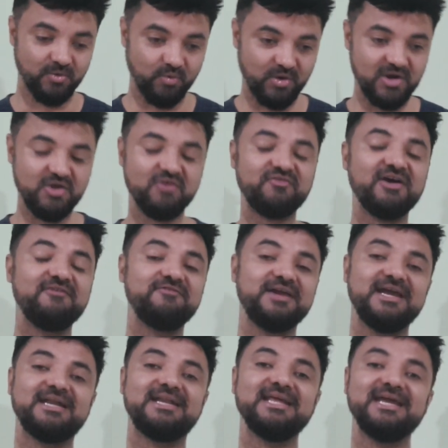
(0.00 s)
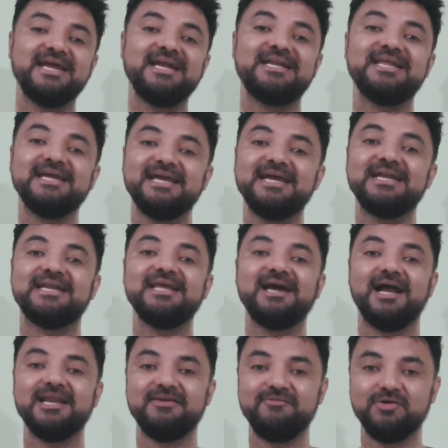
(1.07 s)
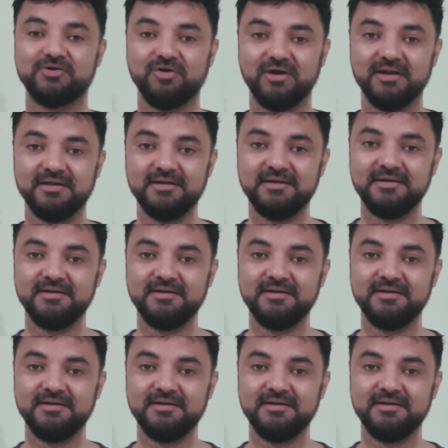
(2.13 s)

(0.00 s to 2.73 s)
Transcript: Only if I have 80, 80, 80, I'll give you a call.